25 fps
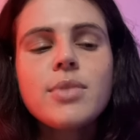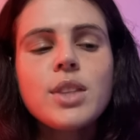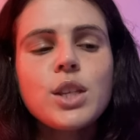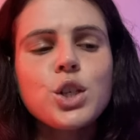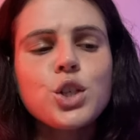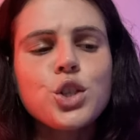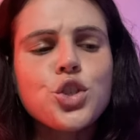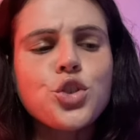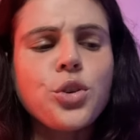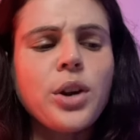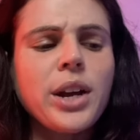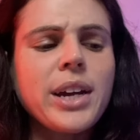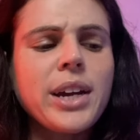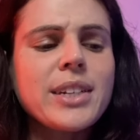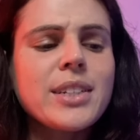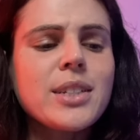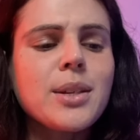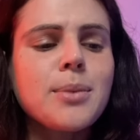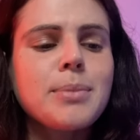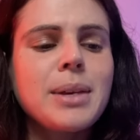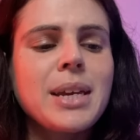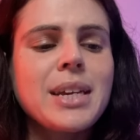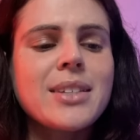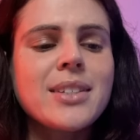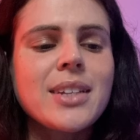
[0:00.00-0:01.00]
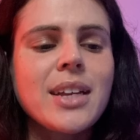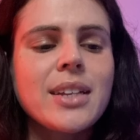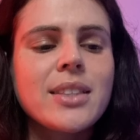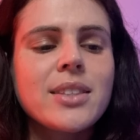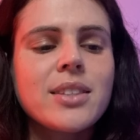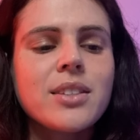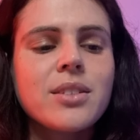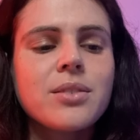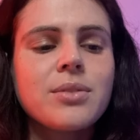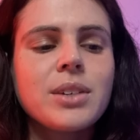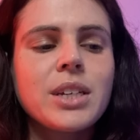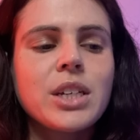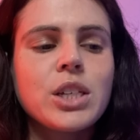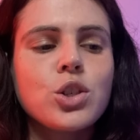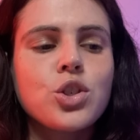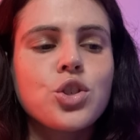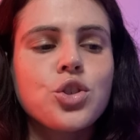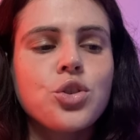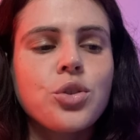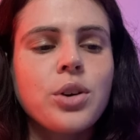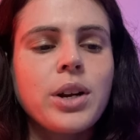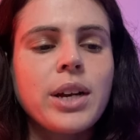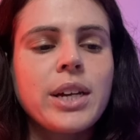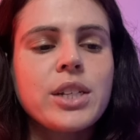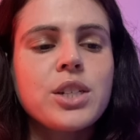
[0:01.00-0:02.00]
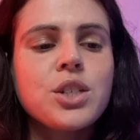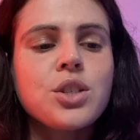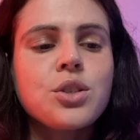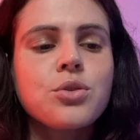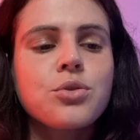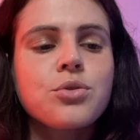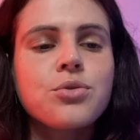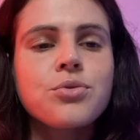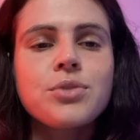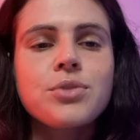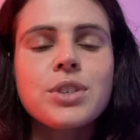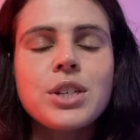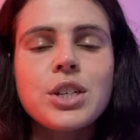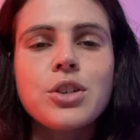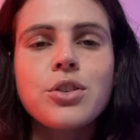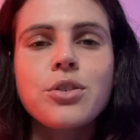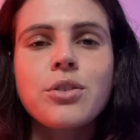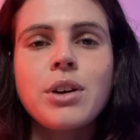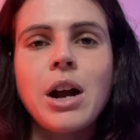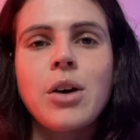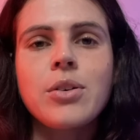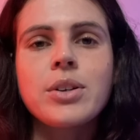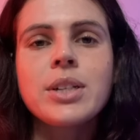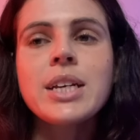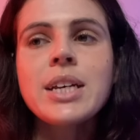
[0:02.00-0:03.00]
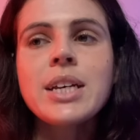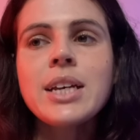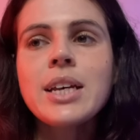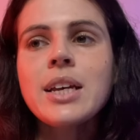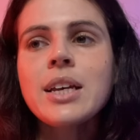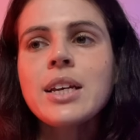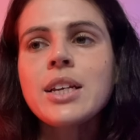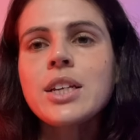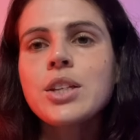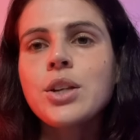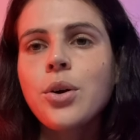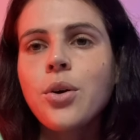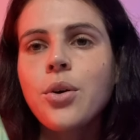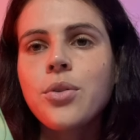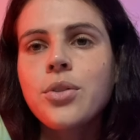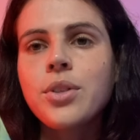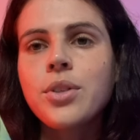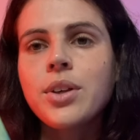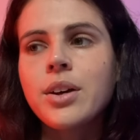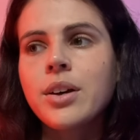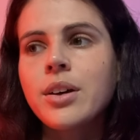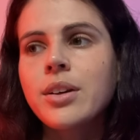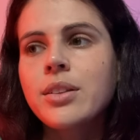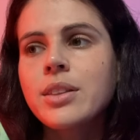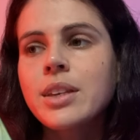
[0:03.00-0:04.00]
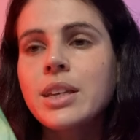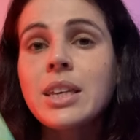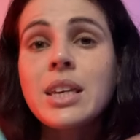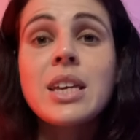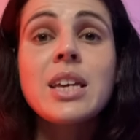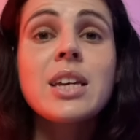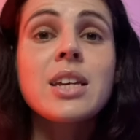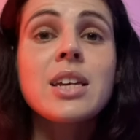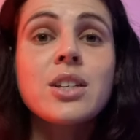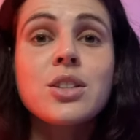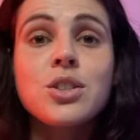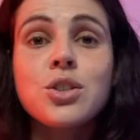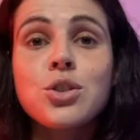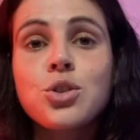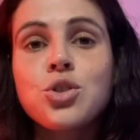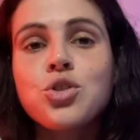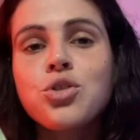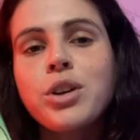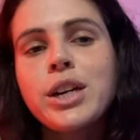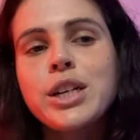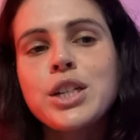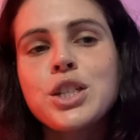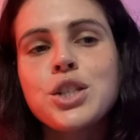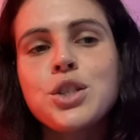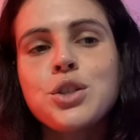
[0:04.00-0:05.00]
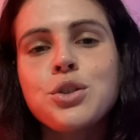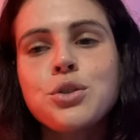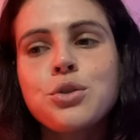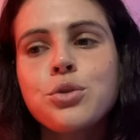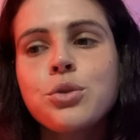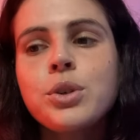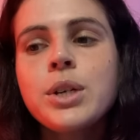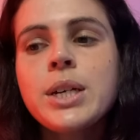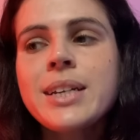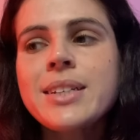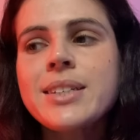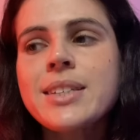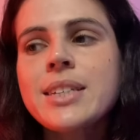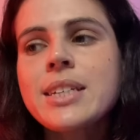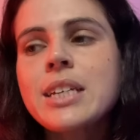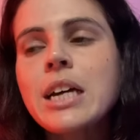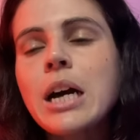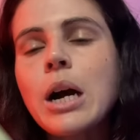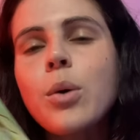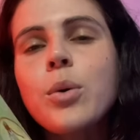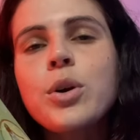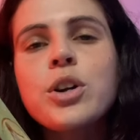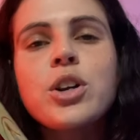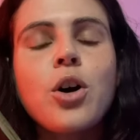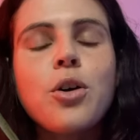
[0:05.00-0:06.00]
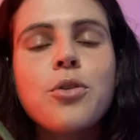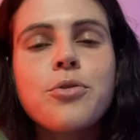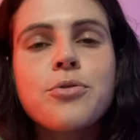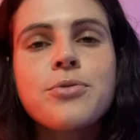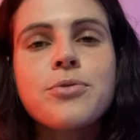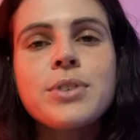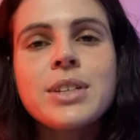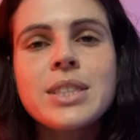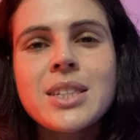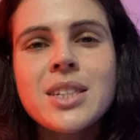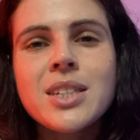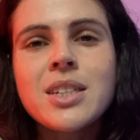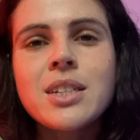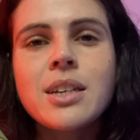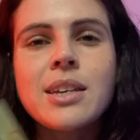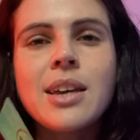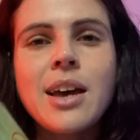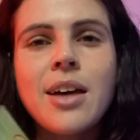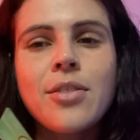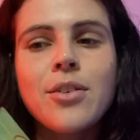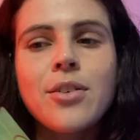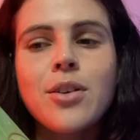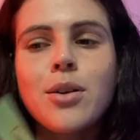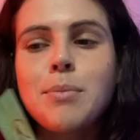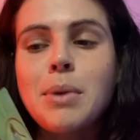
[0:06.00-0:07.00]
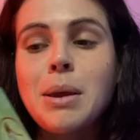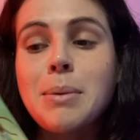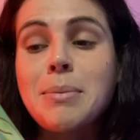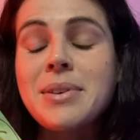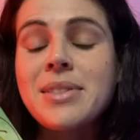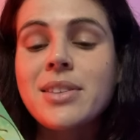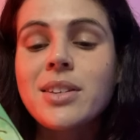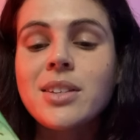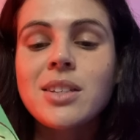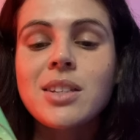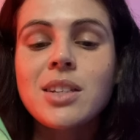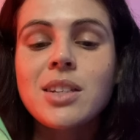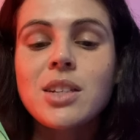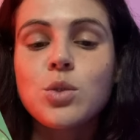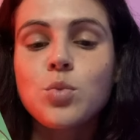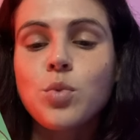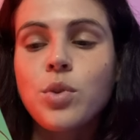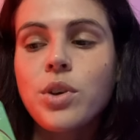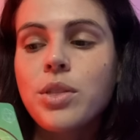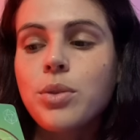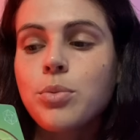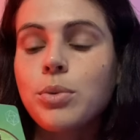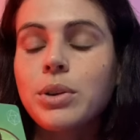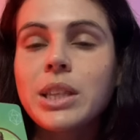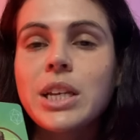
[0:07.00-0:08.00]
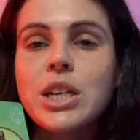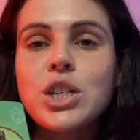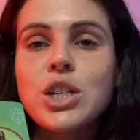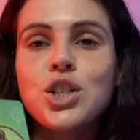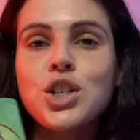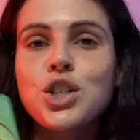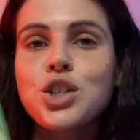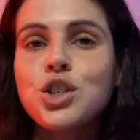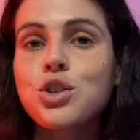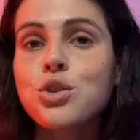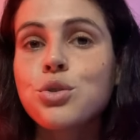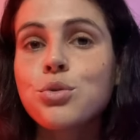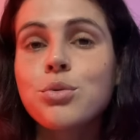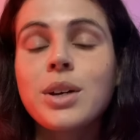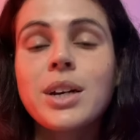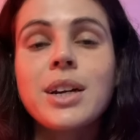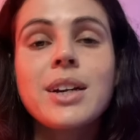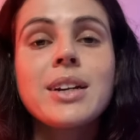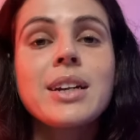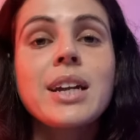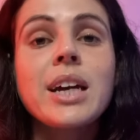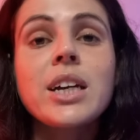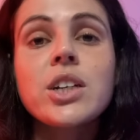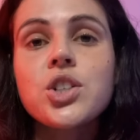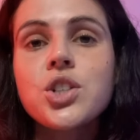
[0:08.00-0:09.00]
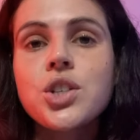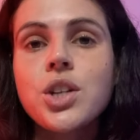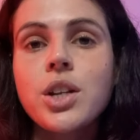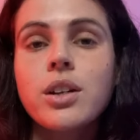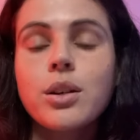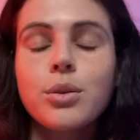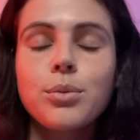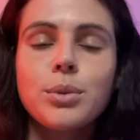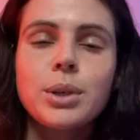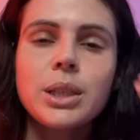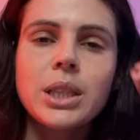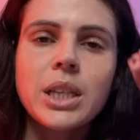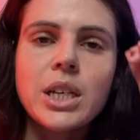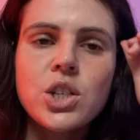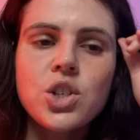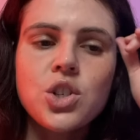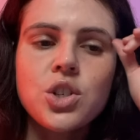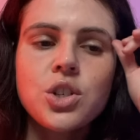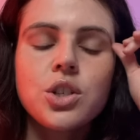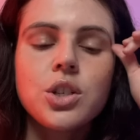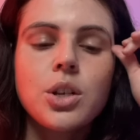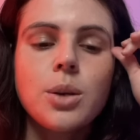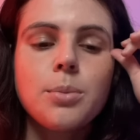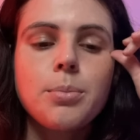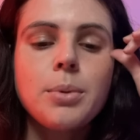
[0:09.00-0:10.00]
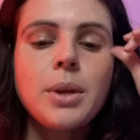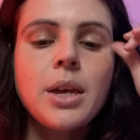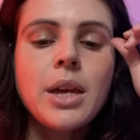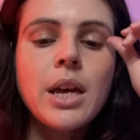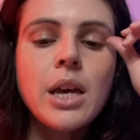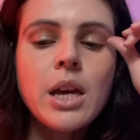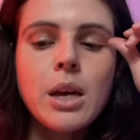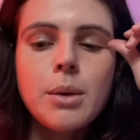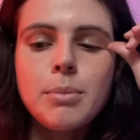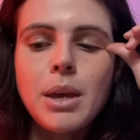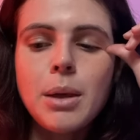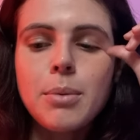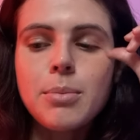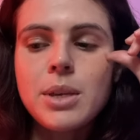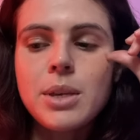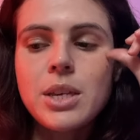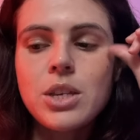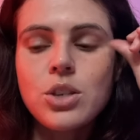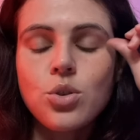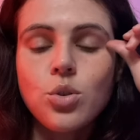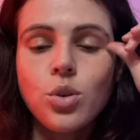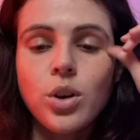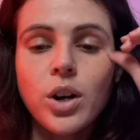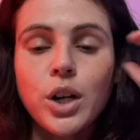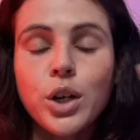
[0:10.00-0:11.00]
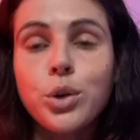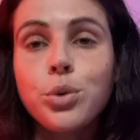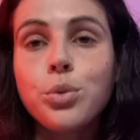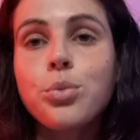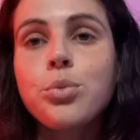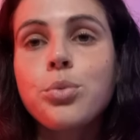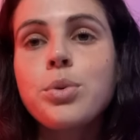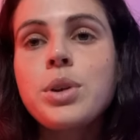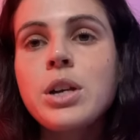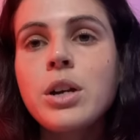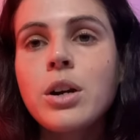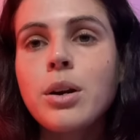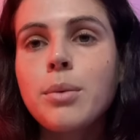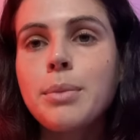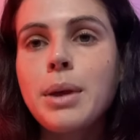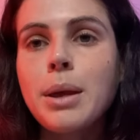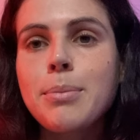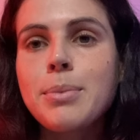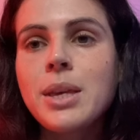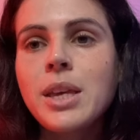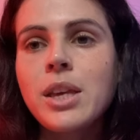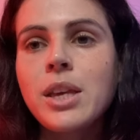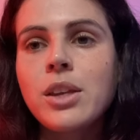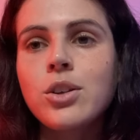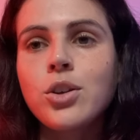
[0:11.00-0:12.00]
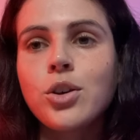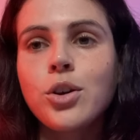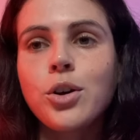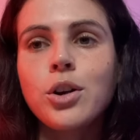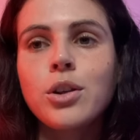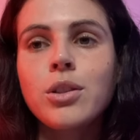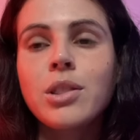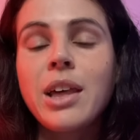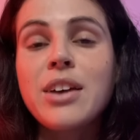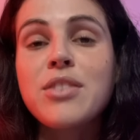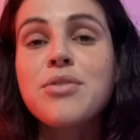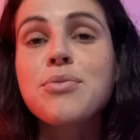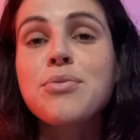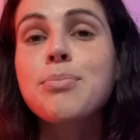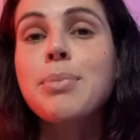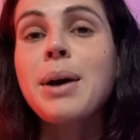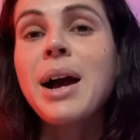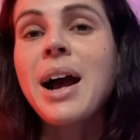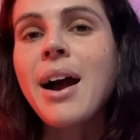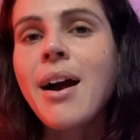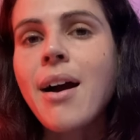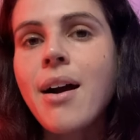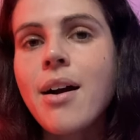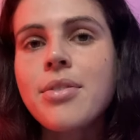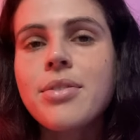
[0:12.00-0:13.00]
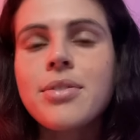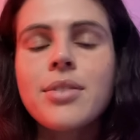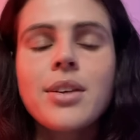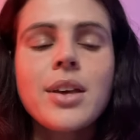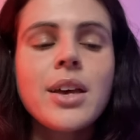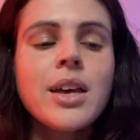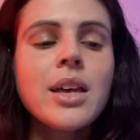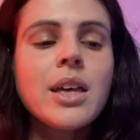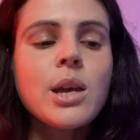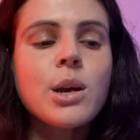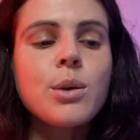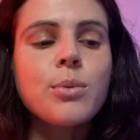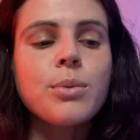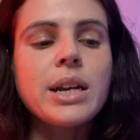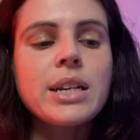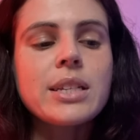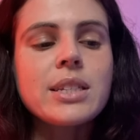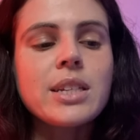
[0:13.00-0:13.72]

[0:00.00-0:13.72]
You're trying to make sense of it. You're trying to figure out you know the the kinks you're trying to see how it all fits together maybe this is with relation to a connection a relationship maybe your career maybe your life path right?